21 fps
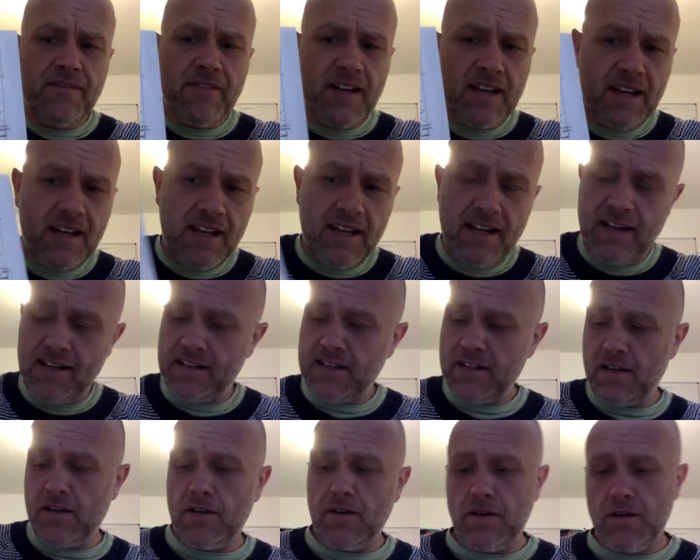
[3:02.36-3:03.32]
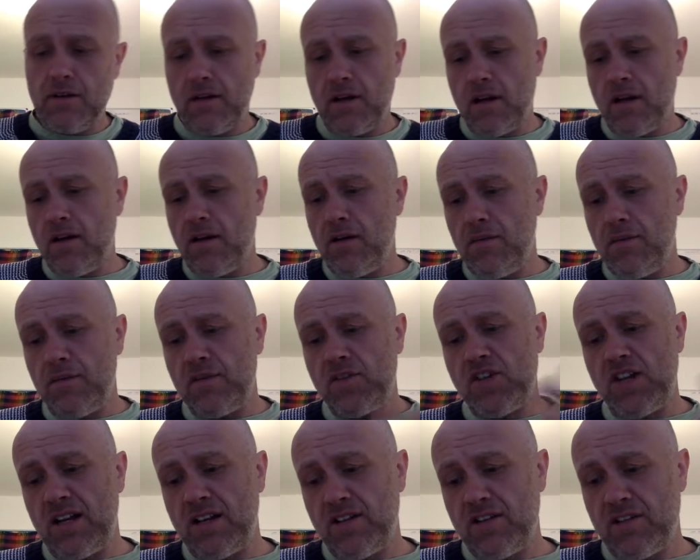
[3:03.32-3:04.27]
vague. So
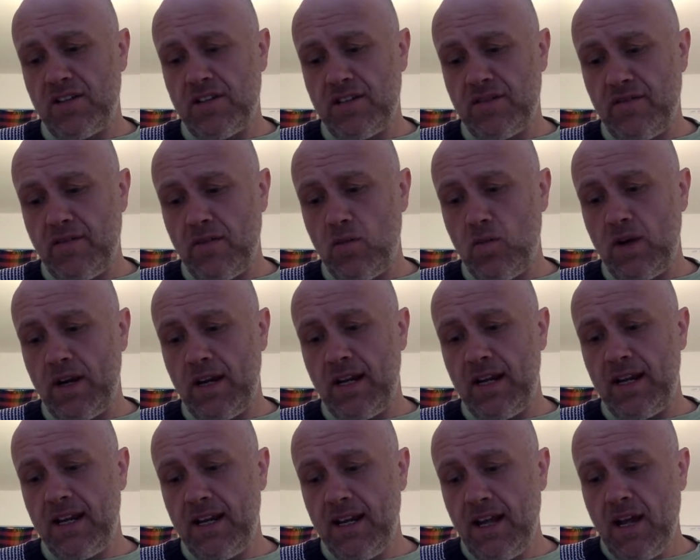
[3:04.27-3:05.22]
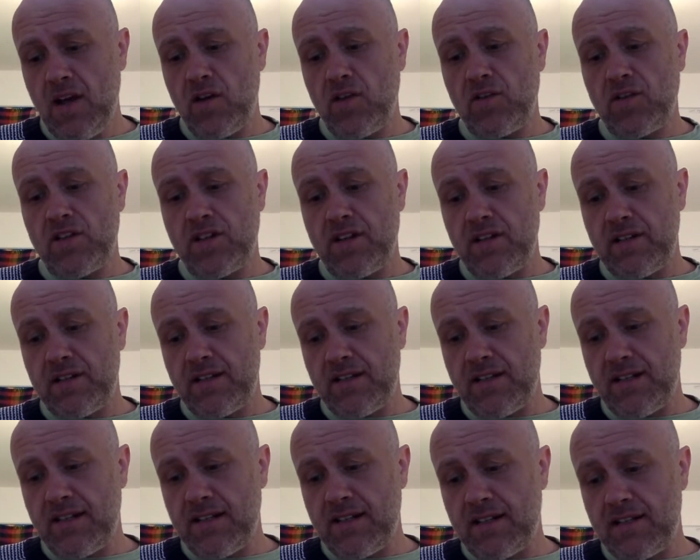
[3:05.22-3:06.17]
challenges of the week,
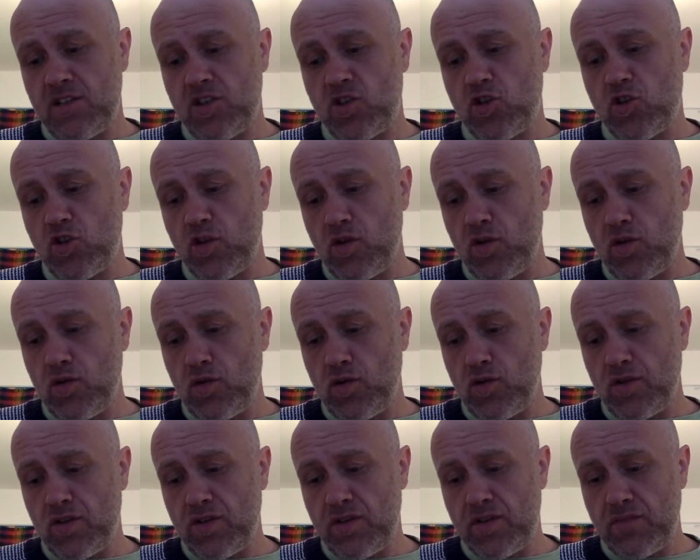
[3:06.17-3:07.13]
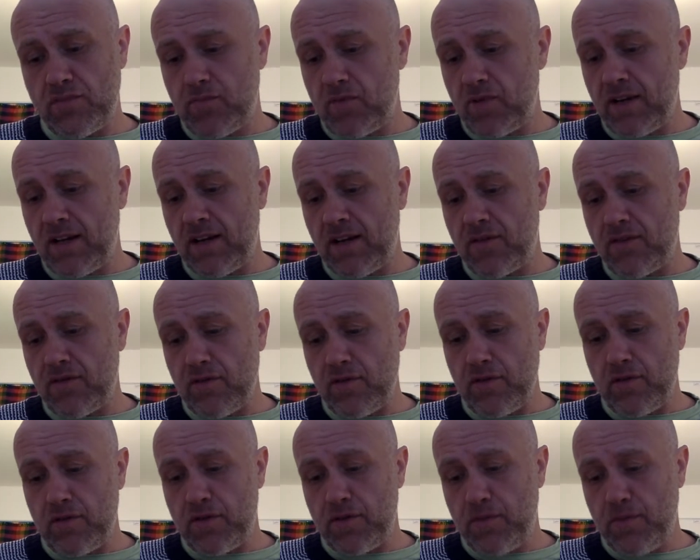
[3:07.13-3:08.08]
uncertainties, struggles,
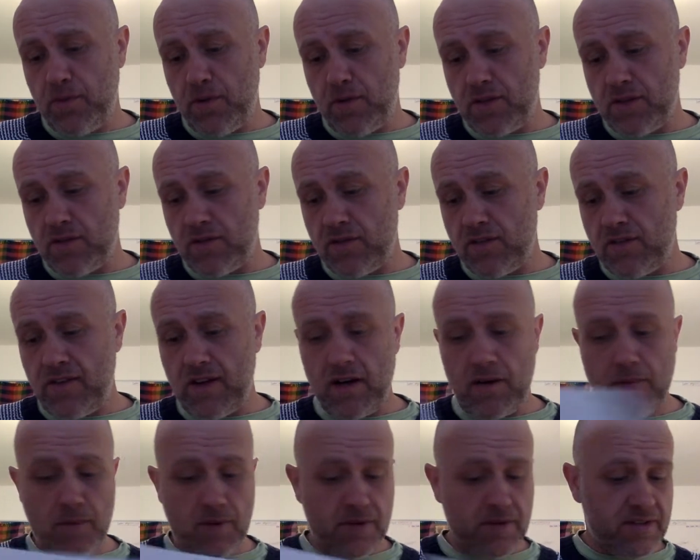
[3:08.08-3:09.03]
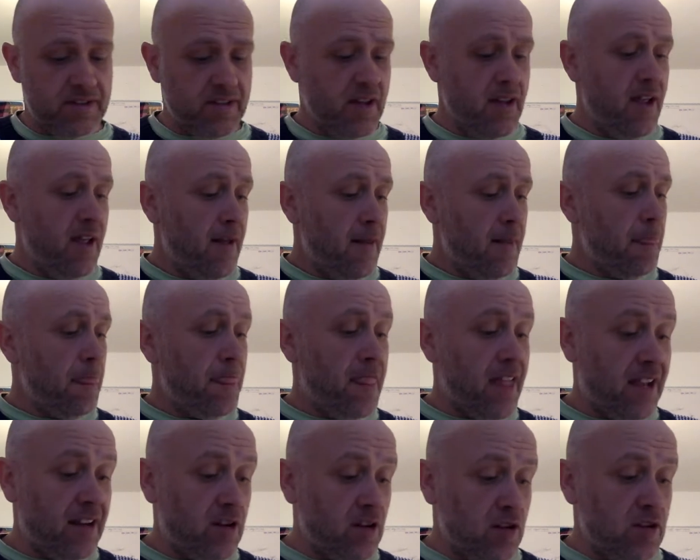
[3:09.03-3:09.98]
breakthroughs, personal developments.
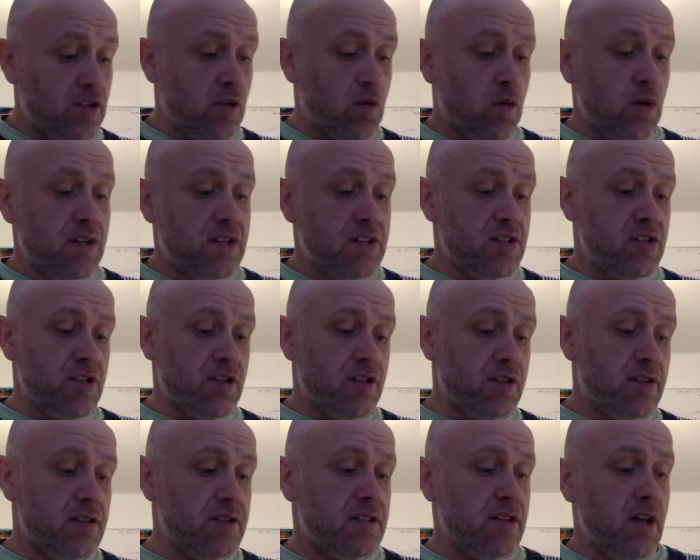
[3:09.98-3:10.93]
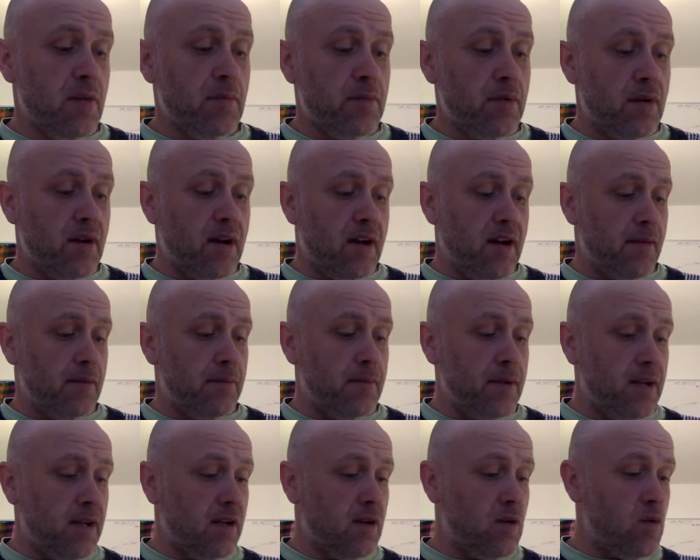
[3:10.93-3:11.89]
They're good questions, but I'm
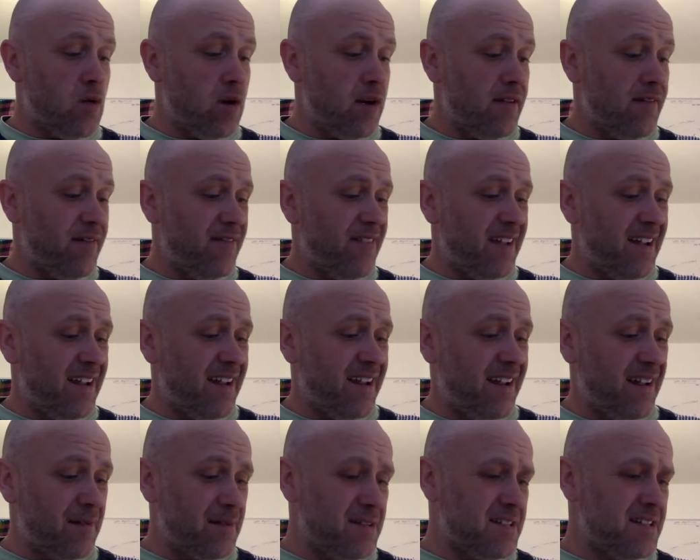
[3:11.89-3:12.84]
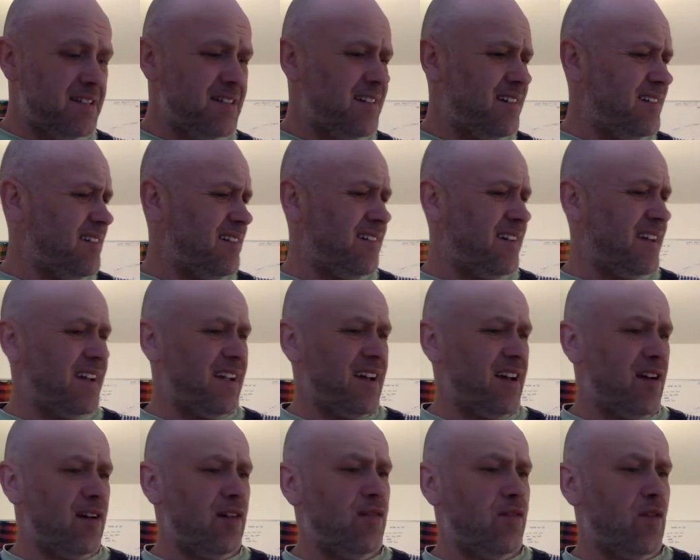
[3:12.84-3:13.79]
being quite vague. I'm like
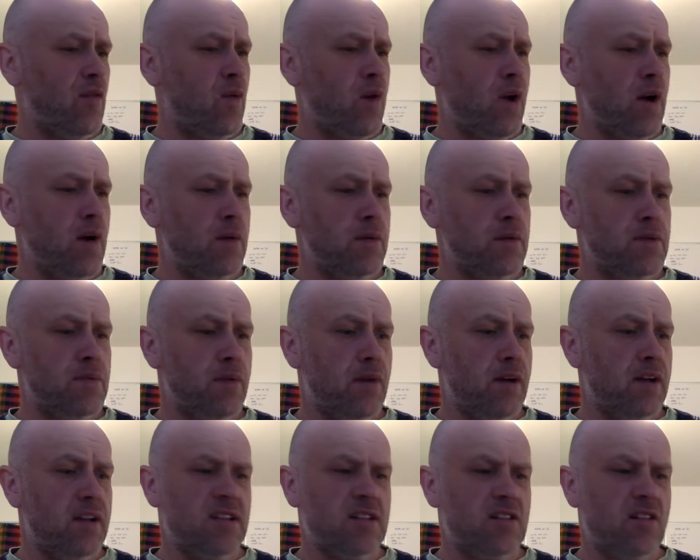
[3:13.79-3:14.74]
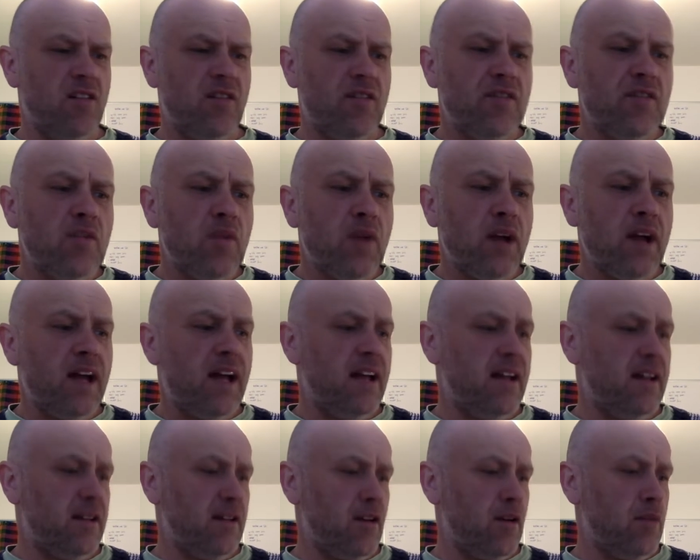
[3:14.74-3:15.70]
overwhelmed by
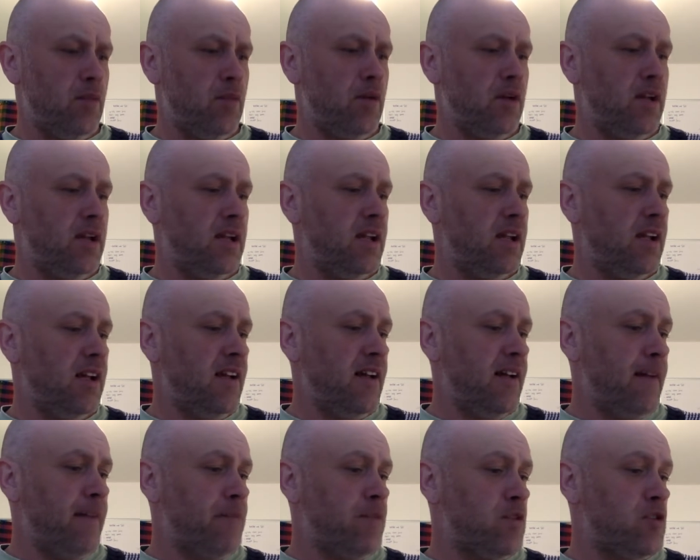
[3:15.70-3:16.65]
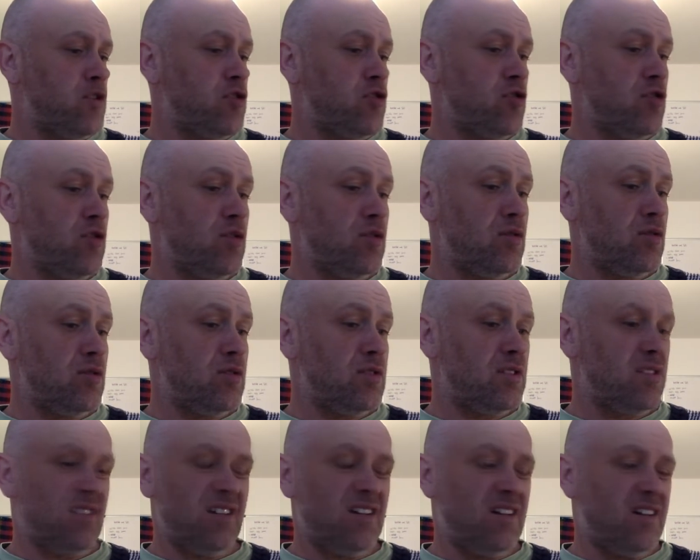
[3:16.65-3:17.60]
software, no money,
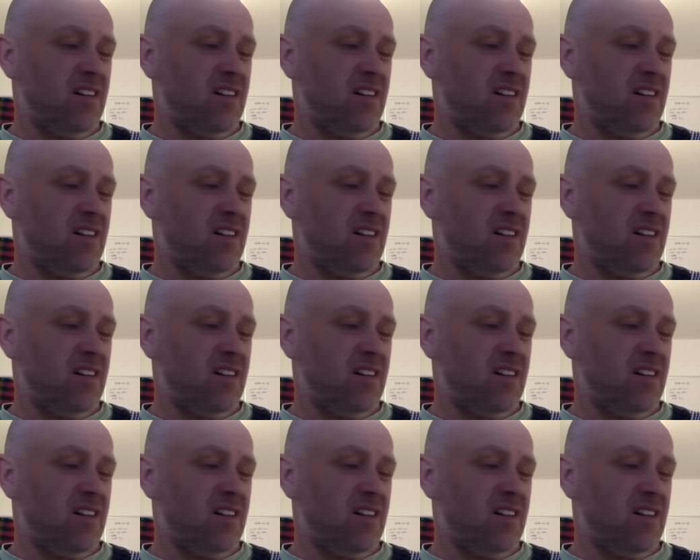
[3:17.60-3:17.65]
struggles,